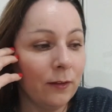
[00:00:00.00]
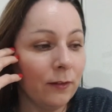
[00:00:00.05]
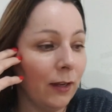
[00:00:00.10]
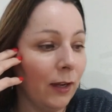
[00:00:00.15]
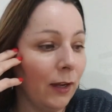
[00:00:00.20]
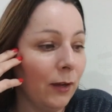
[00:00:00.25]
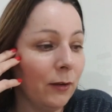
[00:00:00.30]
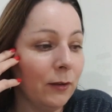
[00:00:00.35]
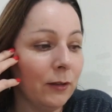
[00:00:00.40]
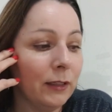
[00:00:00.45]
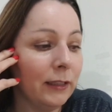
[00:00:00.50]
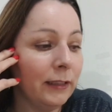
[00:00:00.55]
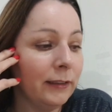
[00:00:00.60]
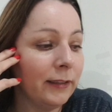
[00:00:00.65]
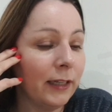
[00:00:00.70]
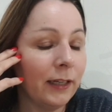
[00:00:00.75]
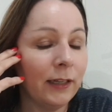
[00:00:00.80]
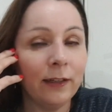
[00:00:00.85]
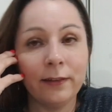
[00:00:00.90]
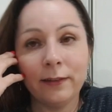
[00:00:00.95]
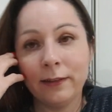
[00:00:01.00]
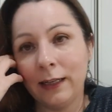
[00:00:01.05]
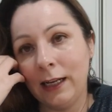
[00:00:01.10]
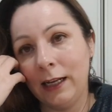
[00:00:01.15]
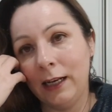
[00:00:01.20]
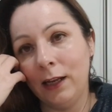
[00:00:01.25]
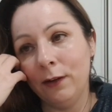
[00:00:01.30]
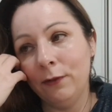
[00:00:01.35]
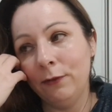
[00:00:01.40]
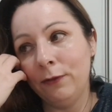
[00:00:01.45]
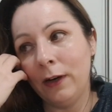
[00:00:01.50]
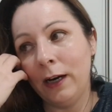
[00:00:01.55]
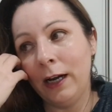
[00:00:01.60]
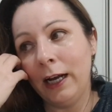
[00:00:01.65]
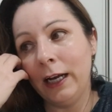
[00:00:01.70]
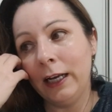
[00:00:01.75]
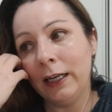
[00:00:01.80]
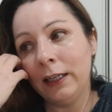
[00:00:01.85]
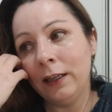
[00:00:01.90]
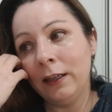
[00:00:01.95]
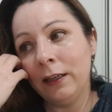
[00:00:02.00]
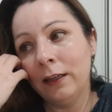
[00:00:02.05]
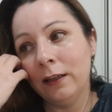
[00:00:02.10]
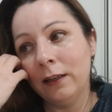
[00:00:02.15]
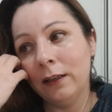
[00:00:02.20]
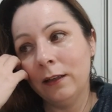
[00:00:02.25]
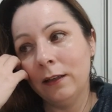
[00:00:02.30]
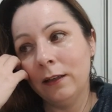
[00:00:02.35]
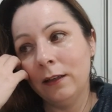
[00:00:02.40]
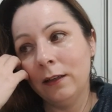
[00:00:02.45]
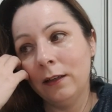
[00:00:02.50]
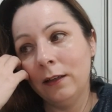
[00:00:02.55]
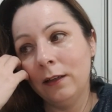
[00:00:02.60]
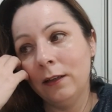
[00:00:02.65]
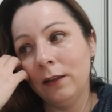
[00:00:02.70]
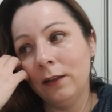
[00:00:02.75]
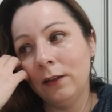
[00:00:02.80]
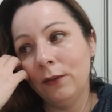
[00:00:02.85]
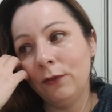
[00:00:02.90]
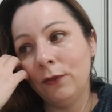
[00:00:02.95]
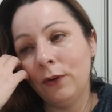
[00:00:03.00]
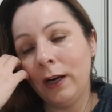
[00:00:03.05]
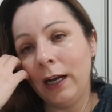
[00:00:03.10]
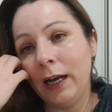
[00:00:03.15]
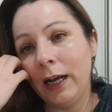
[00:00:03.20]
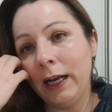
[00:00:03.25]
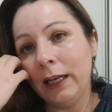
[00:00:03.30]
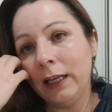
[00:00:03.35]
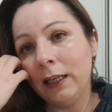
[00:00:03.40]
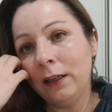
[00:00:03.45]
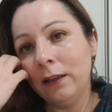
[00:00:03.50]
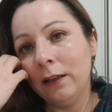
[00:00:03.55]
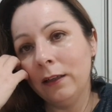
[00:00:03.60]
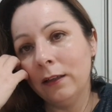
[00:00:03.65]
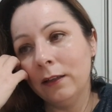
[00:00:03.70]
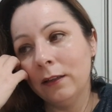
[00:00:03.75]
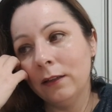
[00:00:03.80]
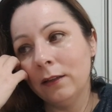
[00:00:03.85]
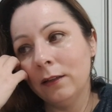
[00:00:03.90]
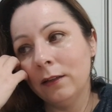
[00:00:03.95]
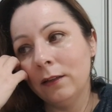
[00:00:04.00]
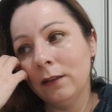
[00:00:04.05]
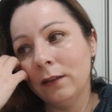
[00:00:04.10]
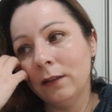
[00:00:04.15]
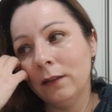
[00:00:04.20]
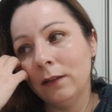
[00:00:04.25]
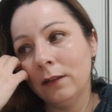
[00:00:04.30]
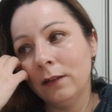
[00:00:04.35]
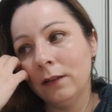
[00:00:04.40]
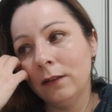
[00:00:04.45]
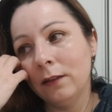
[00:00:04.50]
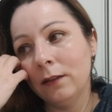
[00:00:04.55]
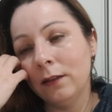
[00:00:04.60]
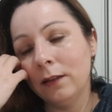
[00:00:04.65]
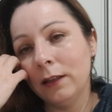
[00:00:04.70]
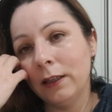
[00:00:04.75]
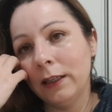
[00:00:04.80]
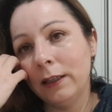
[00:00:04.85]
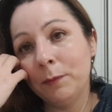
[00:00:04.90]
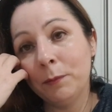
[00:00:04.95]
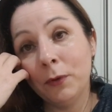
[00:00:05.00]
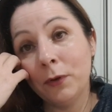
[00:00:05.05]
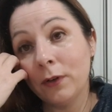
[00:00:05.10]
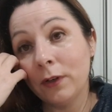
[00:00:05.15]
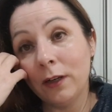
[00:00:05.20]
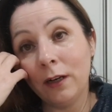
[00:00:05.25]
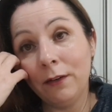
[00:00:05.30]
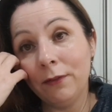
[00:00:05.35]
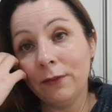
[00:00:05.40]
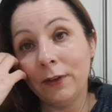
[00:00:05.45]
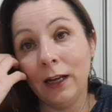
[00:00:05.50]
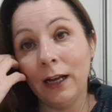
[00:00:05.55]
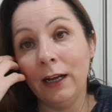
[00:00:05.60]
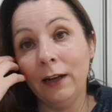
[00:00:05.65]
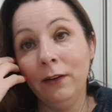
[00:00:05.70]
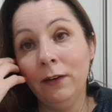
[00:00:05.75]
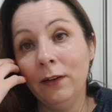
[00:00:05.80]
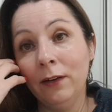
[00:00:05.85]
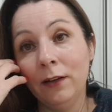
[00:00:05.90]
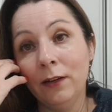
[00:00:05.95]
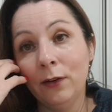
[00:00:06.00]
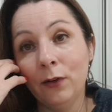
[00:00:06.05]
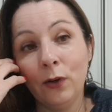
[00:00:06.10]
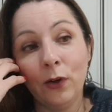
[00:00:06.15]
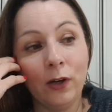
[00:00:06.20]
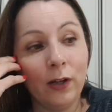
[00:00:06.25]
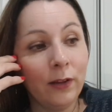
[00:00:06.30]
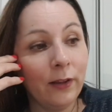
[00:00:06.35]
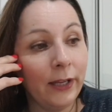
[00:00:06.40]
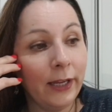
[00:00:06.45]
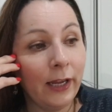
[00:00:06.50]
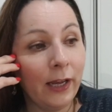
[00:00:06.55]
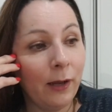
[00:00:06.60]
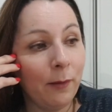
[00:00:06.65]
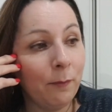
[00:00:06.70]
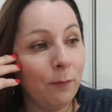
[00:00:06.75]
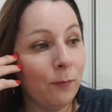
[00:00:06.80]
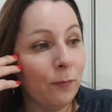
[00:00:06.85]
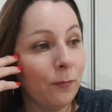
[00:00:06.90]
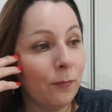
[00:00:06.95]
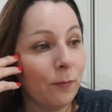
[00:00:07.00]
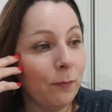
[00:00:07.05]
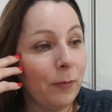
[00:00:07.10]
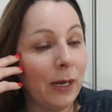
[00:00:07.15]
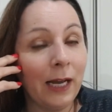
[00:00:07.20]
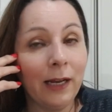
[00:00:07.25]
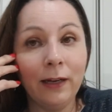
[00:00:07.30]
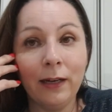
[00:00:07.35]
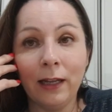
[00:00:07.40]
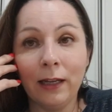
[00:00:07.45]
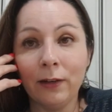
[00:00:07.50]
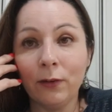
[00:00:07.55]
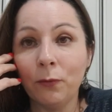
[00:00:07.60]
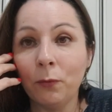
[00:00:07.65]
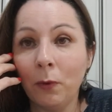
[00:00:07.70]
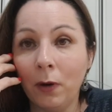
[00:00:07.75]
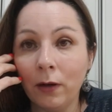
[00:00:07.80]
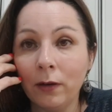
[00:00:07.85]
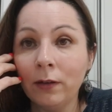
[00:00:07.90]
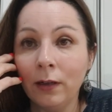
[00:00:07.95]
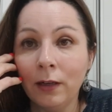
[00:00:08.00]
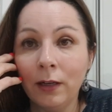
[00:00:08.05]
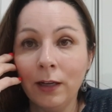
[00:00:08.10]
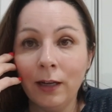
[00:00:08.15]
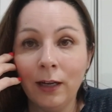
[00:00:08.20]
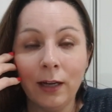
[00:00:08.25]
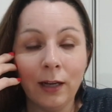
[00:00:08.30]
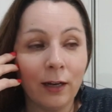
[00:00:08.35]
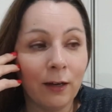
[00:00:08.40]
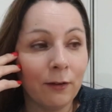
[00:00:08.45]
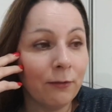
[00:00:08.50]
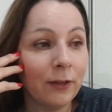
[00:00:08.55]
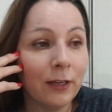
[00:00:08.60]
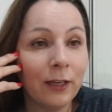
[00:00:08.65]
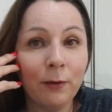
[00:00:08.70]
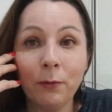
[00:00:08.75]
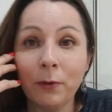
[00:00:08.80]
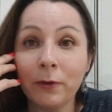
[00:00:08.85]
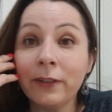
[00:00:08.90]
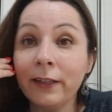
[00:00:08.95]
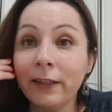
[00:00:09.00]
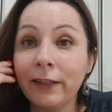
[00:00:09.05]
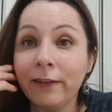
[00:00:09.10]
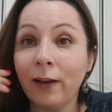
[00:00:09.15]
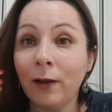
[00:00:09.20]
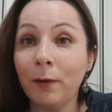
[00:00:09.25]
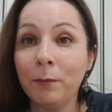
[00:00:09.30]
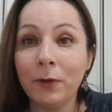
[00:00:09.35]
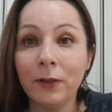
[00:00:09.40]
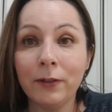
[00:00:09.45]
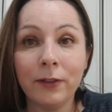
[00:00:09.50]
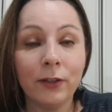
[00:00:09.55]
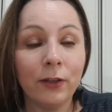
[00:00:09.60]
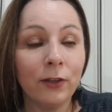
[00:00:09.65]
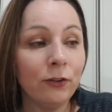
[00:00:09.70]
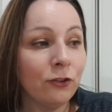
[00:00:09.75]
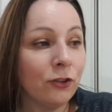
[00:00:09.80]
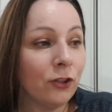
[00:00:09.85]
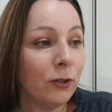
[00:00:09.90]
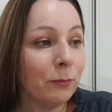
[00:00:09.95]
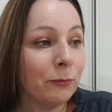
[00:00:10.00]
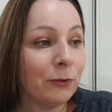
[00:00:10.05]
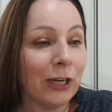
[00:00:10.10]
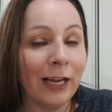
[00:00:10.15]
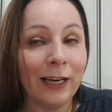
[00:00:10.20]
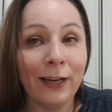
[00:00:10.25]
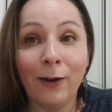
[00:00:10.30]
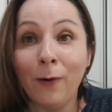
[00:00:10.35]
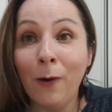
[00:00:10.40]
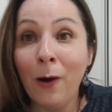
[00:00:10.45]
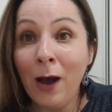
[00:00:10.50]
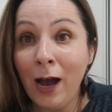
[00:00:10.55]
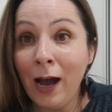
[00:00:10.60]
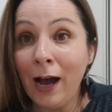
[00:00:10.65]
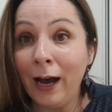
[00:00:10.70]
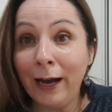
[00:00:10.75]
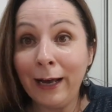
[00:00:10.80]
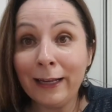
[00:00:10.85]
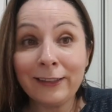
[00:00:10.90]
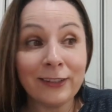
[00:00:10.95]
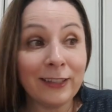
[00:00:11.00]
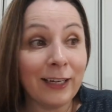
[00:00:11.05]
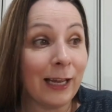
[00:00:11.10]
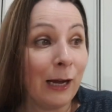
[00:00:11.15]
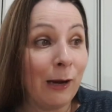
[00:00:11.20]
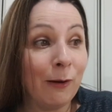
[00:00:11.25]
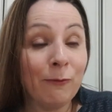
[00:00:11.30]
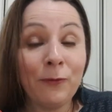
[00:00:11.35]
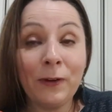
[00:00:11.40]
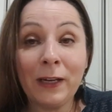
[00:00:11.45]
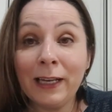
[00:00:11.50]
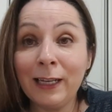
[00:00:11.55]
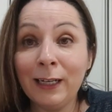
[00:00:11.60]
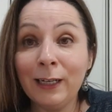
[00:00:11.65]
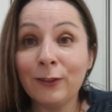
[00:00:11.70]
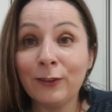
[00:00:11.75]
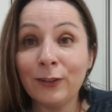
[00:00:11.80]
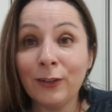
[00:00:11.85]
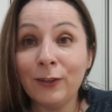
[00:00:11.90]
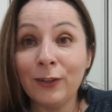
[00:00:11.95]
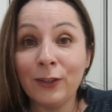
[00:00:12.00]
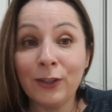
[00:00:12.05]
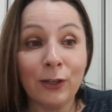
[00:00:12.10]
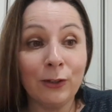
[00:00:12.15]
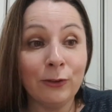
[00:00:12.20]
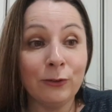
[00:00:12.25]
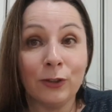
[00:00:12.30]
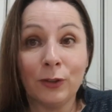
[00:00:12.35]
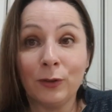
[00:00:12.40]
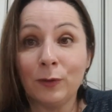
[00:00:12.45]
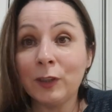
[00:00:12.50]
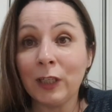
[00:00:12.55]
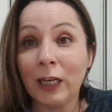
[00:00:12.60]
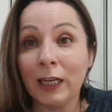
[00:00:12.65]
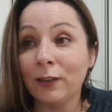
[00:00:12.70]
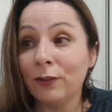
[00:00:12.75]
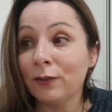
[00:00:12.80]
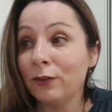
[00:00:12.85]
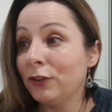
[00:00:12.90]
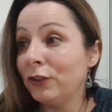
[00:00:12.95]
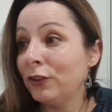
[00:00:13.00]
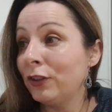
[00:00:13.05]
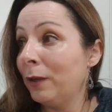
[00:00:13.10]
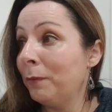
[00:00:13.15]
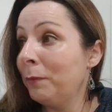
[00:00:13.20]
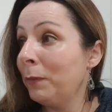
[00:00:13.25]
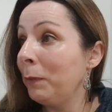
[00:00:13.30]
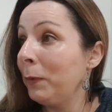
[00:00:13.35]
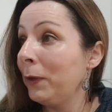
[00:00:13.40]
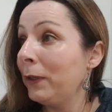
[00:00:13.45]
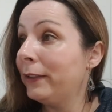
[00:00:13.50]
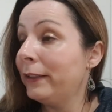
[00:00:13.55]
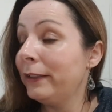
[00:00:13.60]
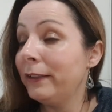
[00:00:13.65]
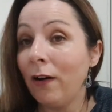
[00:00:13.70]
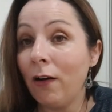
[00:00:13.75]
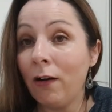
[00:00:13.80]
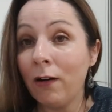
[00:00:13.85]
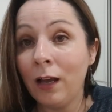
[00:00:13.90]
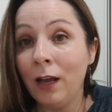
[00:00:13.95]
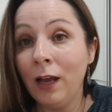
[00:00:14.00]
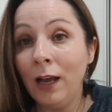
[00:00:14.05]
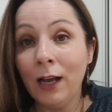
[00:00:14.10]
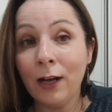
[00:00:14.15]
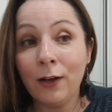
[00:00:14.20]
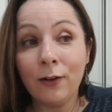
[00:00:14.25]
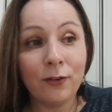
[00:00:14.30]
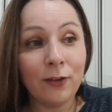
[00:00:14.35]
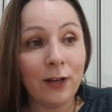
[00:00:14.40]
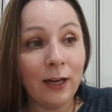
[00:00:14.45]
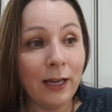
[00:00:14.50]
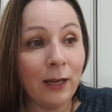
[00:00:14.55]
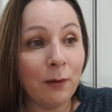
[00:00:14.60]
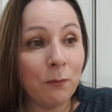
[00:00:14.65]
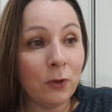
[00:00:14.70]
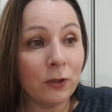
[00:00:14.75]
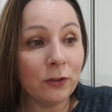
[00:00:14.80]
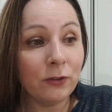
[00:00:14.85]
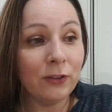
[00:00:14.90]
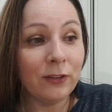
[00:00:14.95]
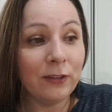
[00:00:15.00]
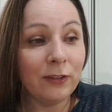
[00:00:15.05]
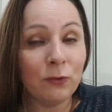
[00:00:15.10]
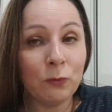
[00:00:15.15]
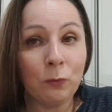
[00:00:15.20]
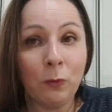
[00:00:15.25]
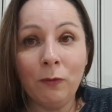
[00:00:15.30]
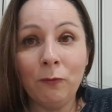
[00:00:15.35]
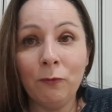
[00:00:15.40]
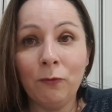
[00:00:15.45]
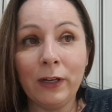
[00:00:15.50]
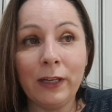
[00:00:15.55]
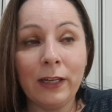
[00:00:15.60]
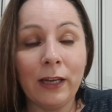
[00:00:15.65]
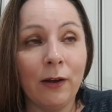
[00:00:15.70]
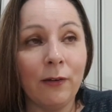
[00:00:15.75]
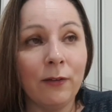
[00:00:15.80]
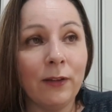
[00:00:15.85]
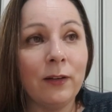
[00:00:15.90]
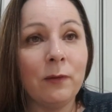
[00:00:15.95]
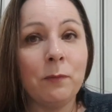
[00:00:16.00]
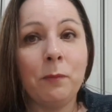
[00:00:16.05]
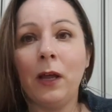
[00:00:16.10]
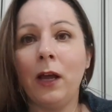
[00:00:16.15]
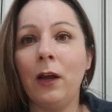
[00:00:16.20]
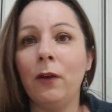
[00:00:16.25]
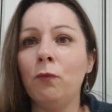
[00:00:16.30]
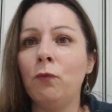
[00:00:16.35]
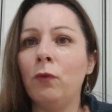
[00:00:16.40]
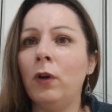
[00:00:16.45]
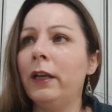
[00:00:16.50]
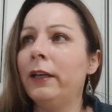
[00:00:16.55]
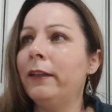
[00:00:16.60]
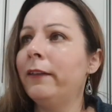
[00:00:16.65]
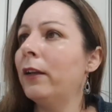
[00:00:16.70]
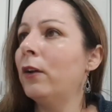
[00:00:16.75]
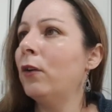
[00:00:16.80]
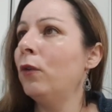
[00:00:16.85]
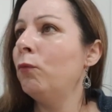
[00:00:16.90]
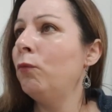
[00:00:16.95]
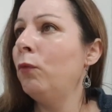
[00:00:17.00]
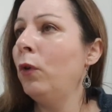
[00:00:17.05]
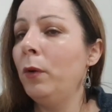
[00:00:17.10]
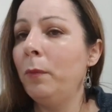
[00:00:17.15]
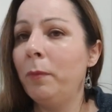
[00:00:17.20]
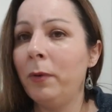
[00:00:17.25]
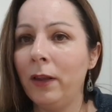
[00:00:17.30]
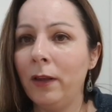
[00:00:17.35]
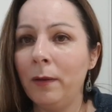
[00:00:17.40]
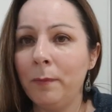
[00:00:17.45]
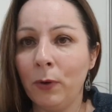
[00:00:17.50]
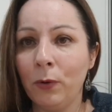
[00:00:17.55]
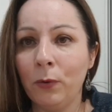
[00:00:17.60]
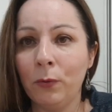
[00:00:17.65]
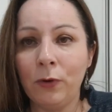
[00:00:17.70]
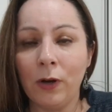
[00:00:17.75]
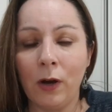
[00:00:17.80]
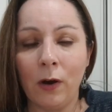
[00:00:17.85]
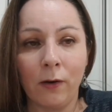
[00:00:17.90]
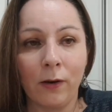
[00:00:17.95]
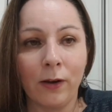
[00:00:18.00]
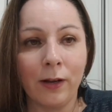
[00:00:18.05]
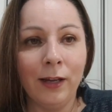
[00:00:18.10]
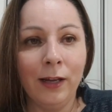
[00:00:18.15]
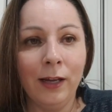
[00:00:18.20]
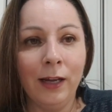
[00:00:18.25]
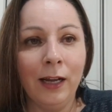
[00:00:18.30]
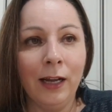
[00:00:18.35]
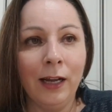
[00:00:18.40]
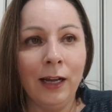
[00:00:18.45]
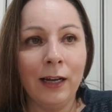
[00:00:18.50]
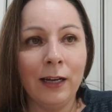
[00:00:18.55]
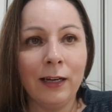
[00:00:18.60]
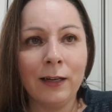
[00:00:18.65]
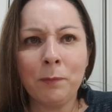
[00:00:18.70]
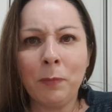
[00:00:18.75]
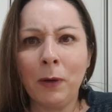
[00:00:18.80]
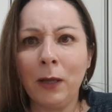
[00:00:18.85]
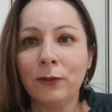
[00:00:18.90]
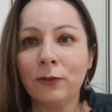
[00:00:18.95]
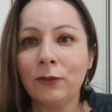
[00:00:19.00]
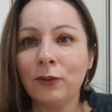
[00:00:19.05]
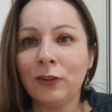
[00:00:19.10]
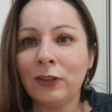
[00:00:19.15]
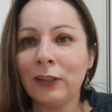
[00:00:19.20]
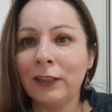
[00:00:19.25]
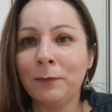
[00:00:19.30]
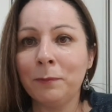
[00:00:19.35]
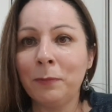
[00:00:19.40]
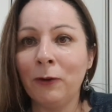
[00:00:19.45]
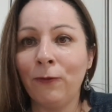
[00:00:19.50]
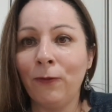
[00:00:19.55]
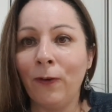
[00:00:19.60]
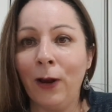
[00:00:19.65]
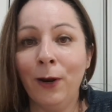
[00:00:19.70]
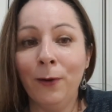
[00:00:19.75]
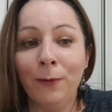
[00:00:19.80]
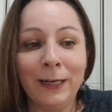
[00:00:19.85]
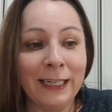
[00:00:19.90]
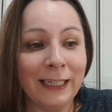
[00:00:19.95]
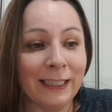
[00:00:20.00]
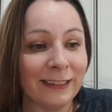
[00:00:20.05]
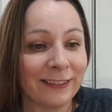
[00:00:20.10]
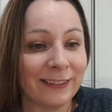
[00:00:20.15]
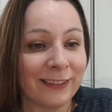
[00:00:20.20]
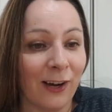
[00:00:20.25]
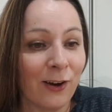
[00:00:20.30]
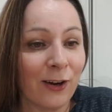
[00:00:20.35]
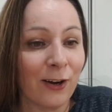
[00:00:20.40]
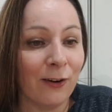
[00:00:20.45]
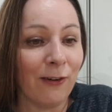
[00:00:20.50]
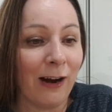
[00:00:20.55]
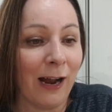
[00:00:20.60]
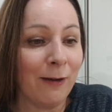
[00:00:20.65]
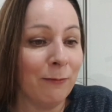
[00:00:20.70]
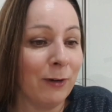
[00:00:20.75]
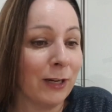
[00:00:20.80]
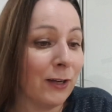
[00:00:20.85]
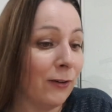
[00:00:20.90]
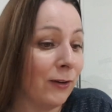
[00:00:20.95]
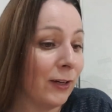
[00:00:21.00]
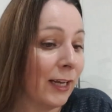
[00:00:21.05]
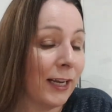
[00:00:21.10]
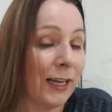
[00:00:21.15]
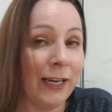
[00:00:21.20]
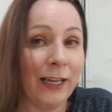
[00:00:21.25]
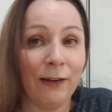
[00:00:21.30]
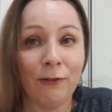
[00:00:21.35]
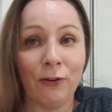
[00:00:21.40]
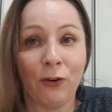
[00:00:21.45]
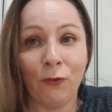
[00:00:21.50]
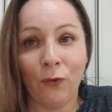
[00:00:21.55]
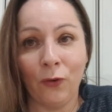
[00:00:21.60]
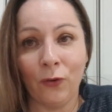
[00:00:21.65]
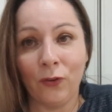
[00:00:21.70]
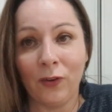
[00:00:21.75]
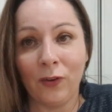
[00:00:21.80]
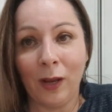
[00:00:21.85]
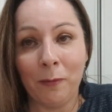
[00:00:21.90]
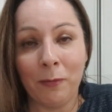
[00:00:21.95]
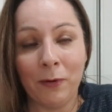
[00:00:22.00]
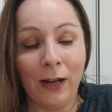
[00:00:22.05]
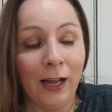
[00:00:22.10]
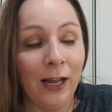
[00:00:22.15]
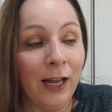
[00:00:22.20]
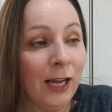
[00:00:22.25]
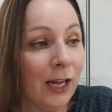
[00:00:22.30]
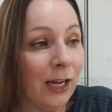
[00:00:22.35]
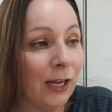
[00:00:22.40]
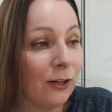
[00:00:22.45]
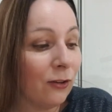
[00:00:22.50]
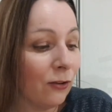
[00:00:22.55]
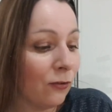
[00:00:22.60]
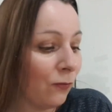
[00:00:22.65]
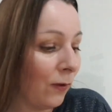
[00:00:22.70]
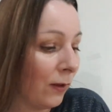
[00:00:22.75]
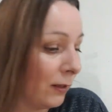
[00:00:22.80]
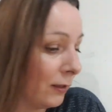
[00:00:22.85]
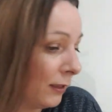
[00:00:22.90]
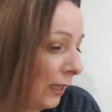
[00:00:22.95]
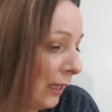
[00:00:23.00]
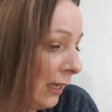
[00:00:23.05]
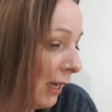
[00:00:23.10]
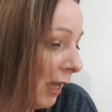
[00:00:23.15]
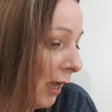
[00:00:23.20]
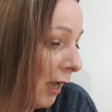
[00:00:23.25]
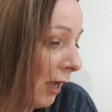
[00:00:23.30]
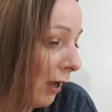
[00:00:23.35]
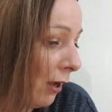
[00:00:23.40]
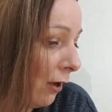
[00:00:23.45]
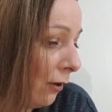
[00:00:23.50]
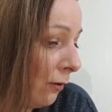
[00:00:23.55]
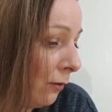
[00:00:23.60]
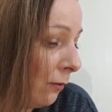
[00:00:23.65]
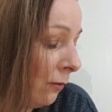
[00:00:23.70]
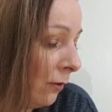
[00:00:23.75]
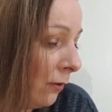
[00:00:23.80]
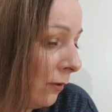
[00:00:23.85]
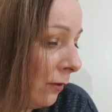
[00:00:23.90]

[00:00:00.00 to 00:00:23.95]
So is he going to say hello? Frank? Frank? He's buggered off now. On the Poundland one, I think he wanted his own bloody YouTube channel. Actually, I'm thinking of doing the YouTube channel, just showing my bloody dog. Because Liam watches this one video, this bloke, is it called Reuben the Bulldog? This bloke just seems to be following his dog around. You can hear his footsteps now. Hello? Are